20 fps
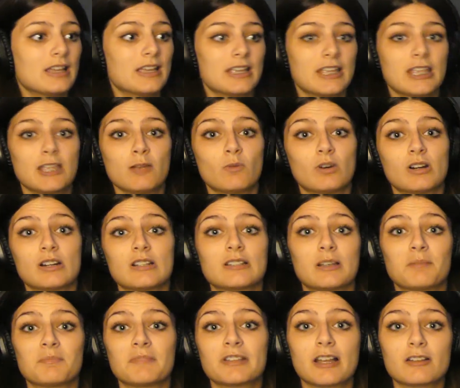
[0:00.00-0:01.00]
He wanted
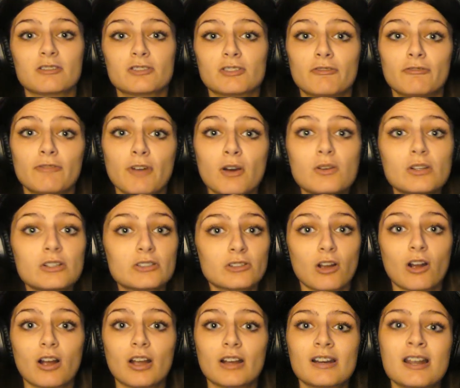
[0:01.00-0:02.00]
something else to focus
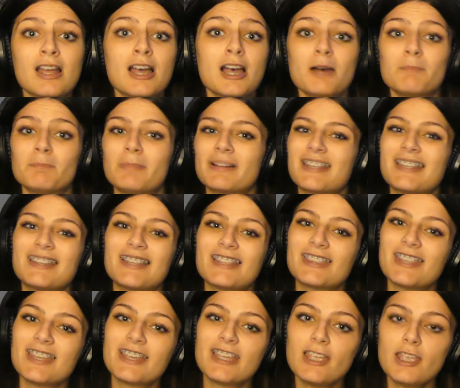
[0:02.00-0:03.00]
on. But then the
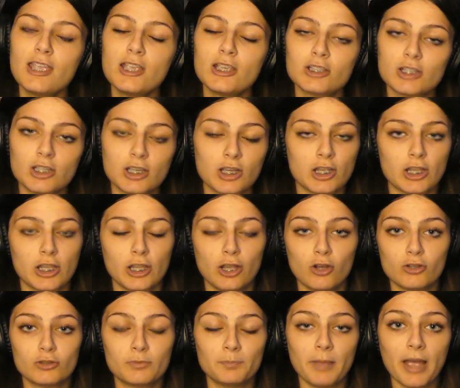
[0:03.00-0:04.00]
thing is, he
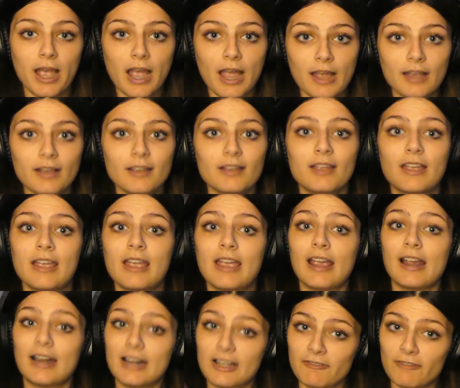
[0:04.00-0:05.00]
goes back
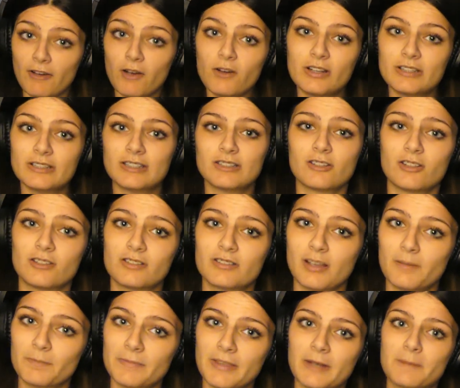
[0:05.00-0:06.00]
and he focuses on
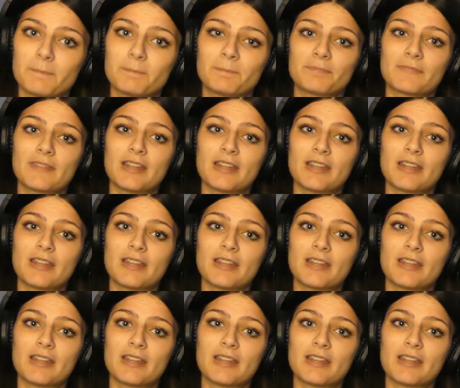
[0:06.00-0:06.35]
something.